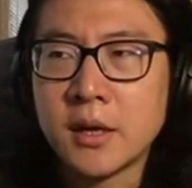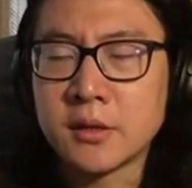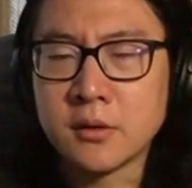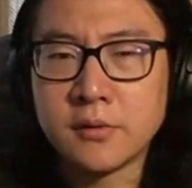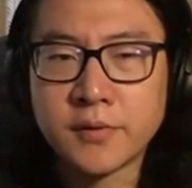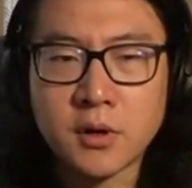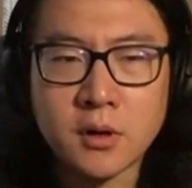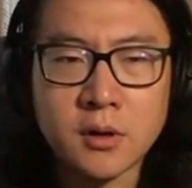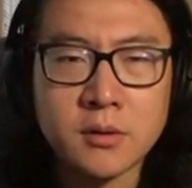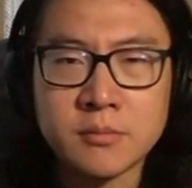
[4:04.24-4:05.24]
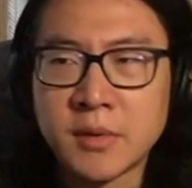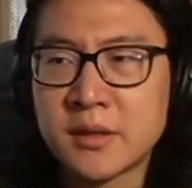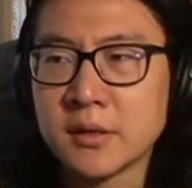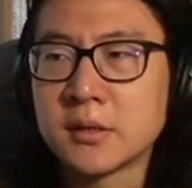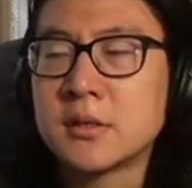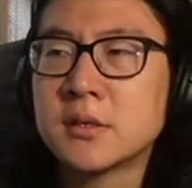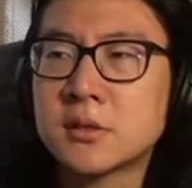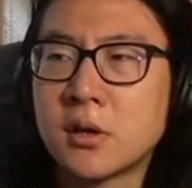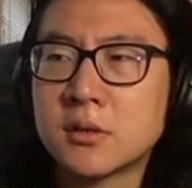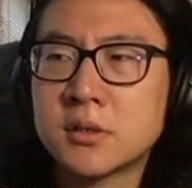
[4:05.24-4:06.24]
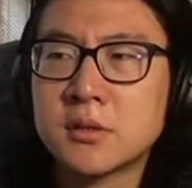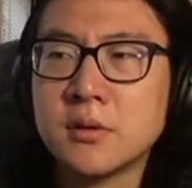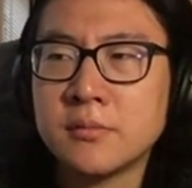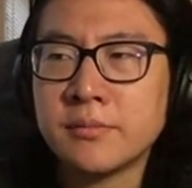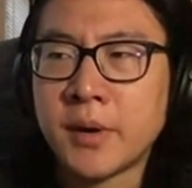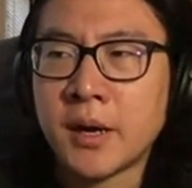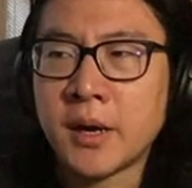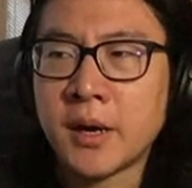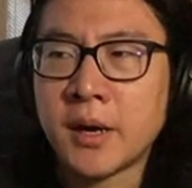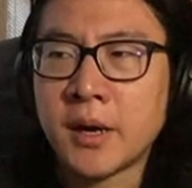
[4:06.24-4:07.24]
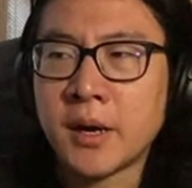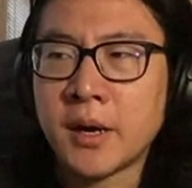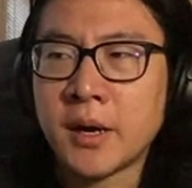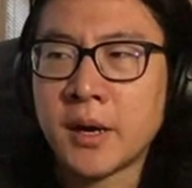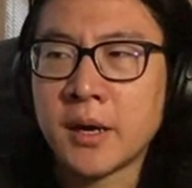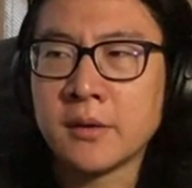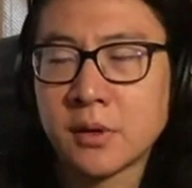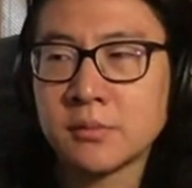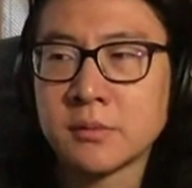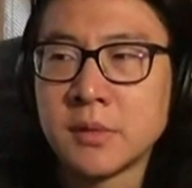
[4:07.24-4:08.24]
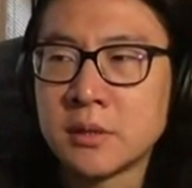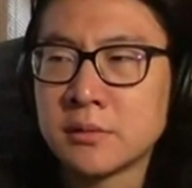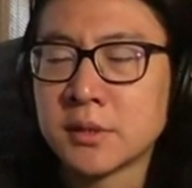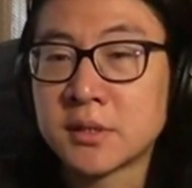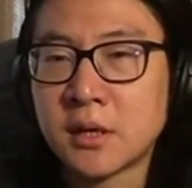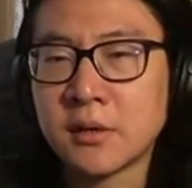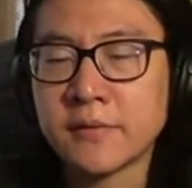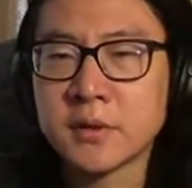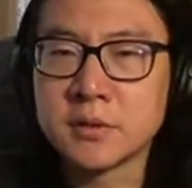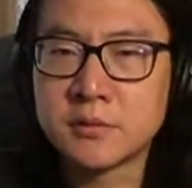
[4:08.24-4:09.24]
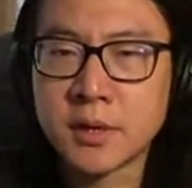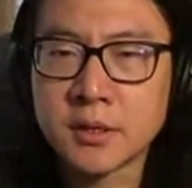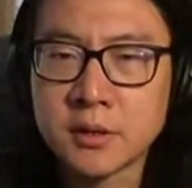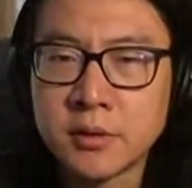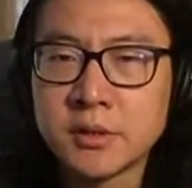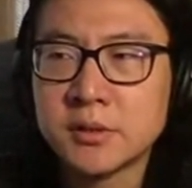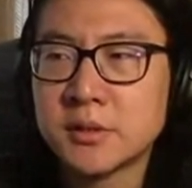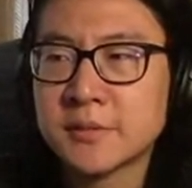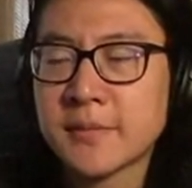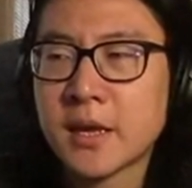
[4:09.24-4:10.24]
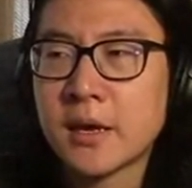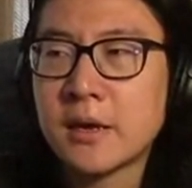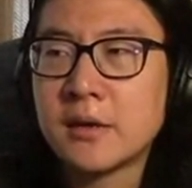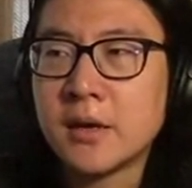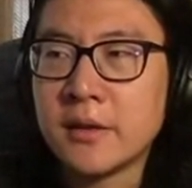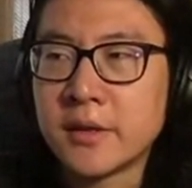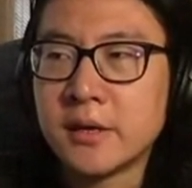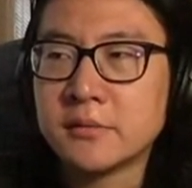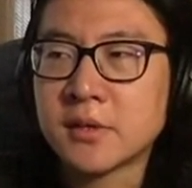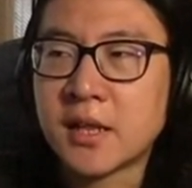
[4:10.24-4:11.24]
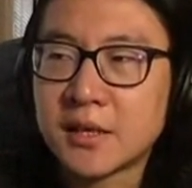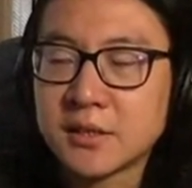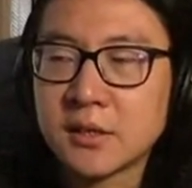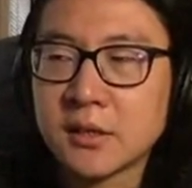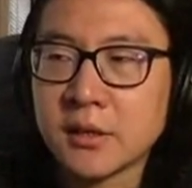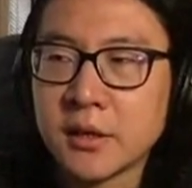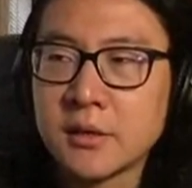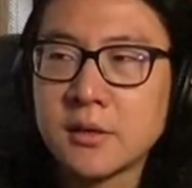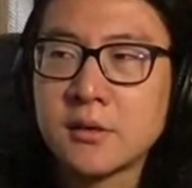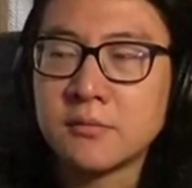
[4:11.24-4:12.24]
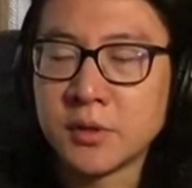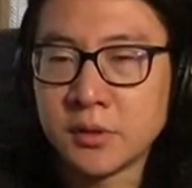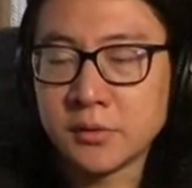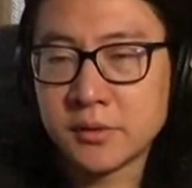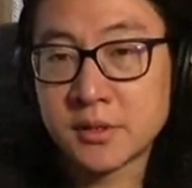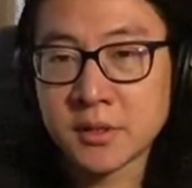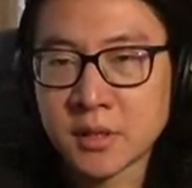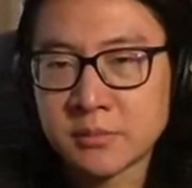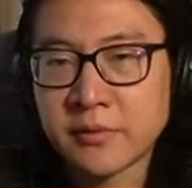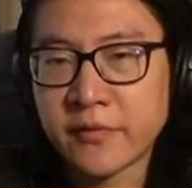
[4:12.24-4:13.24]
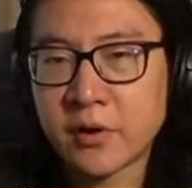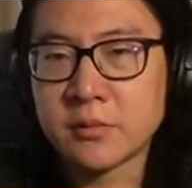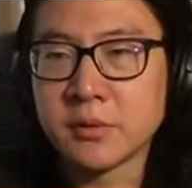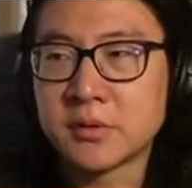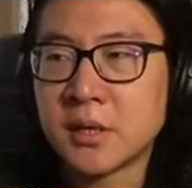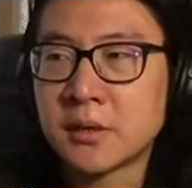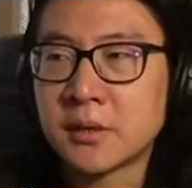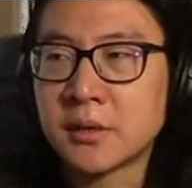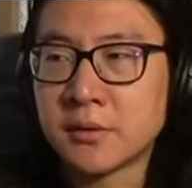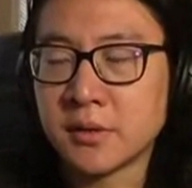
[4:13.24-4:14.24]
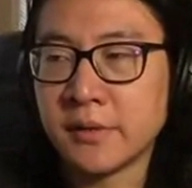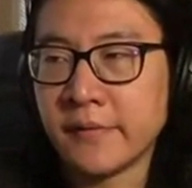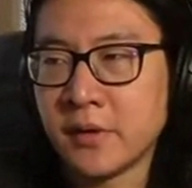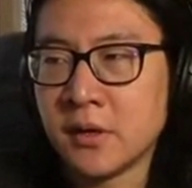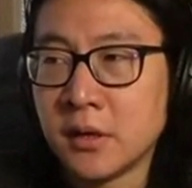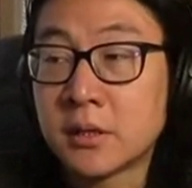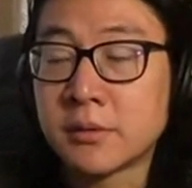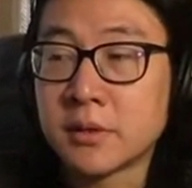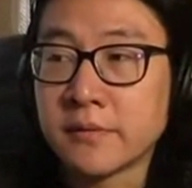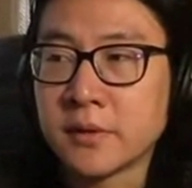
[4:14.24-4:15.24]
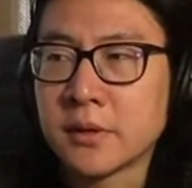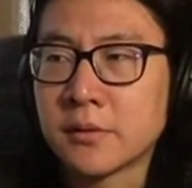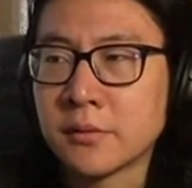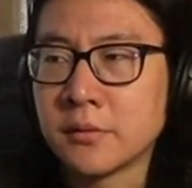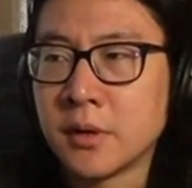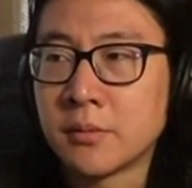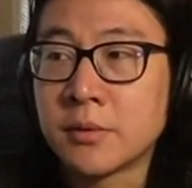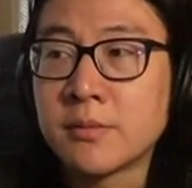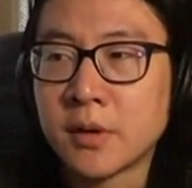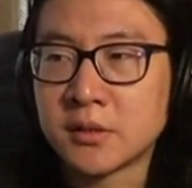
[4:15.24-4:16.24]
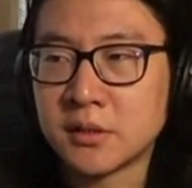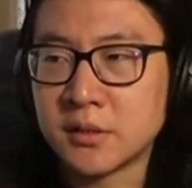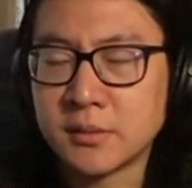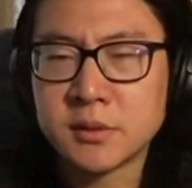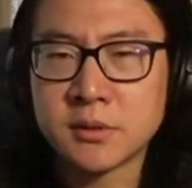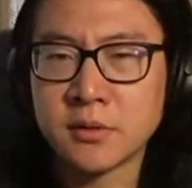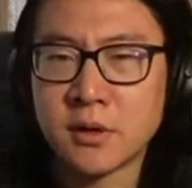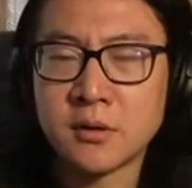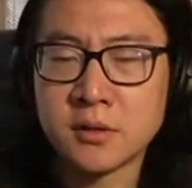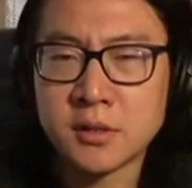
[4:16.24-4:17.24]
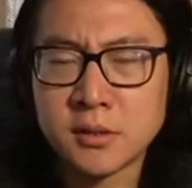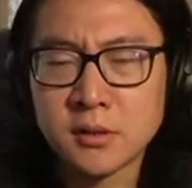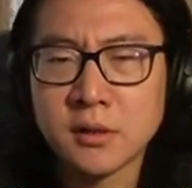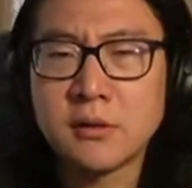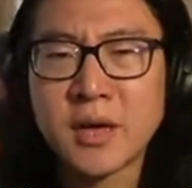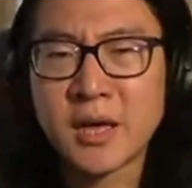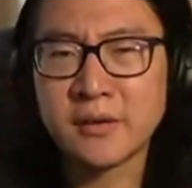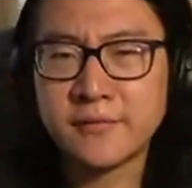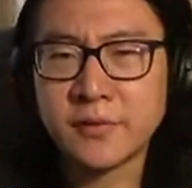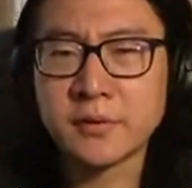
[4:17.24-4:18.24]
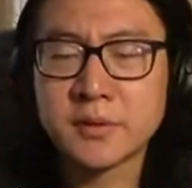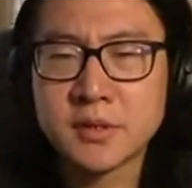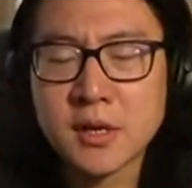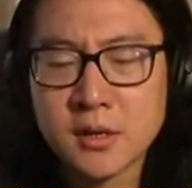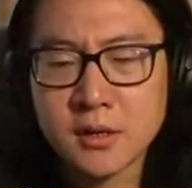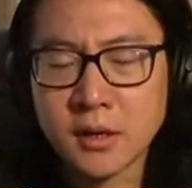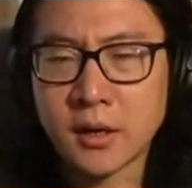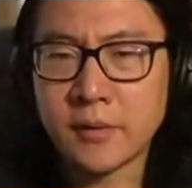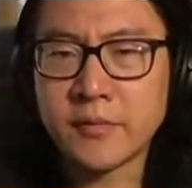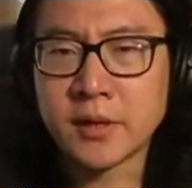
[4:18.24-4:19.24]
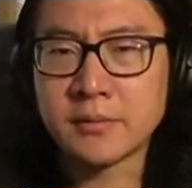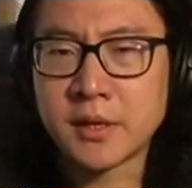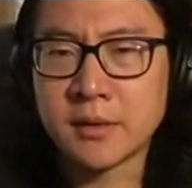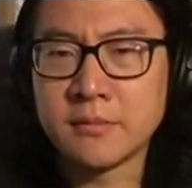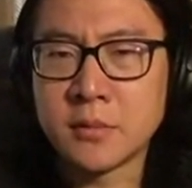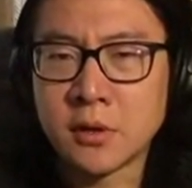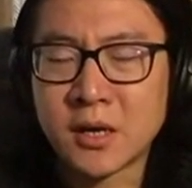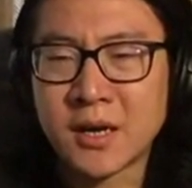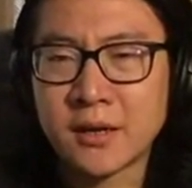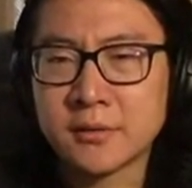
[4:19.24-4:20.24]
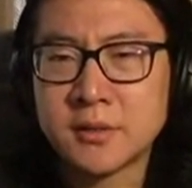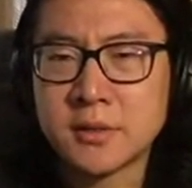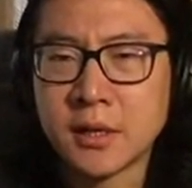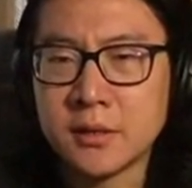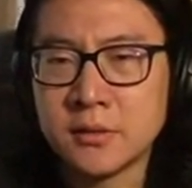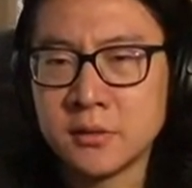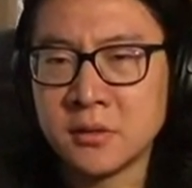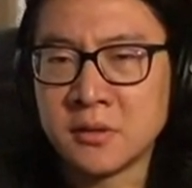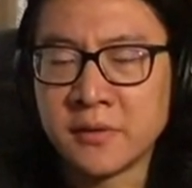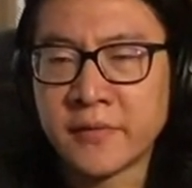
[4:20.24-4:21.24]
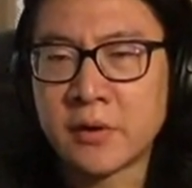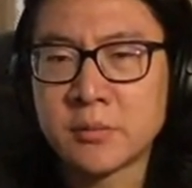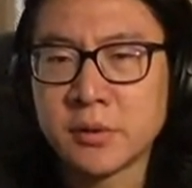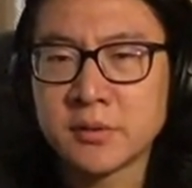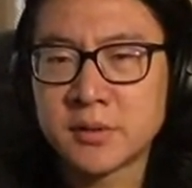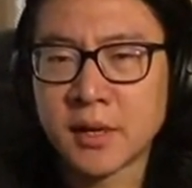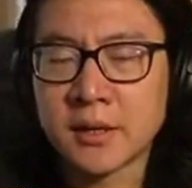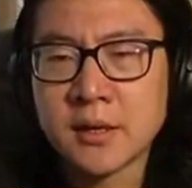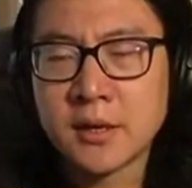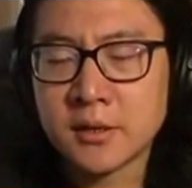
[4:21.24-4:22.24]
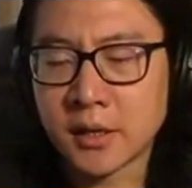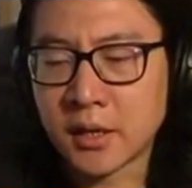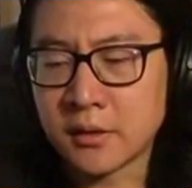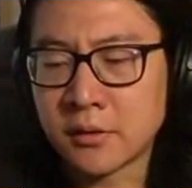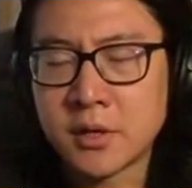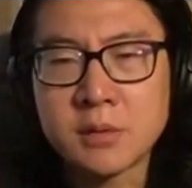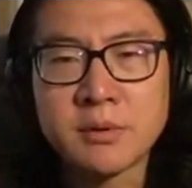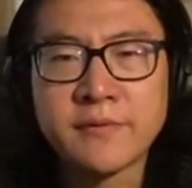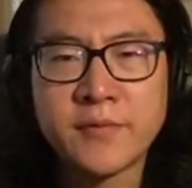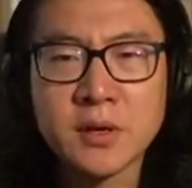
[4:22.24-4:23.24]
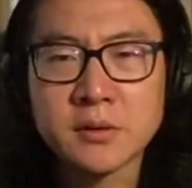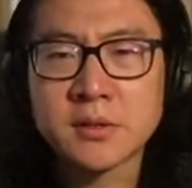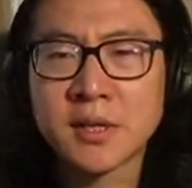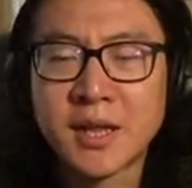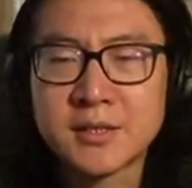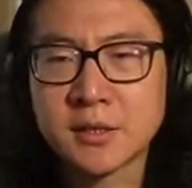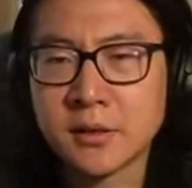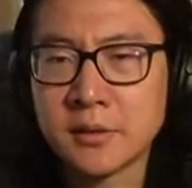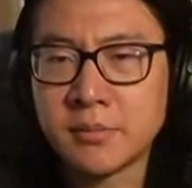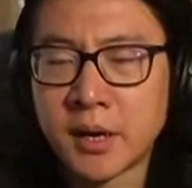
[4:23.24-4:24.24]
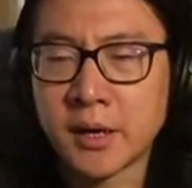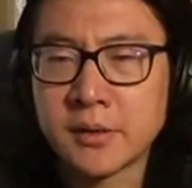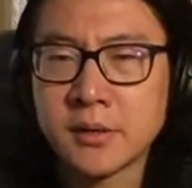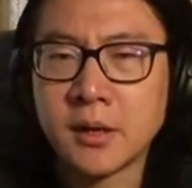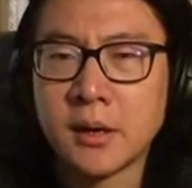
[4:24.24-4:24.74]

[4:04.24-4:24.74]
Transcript: And the overall method starts by rewriting the factoring problem into a set of constrained equations, and then classically reduce the number of variables iteratively through pre-processing. So there are these low-hanging fruits that we can knock out. That there are variables that can already be filled classically by